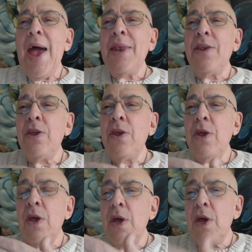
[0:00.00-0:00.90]
And
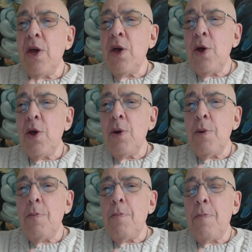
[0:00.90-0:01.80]

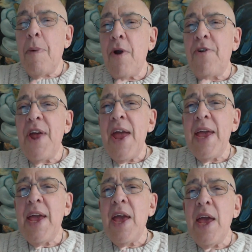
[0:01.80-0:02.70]

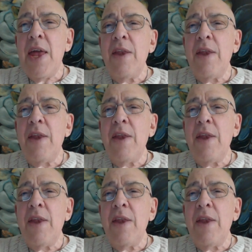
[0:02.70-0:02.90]
partake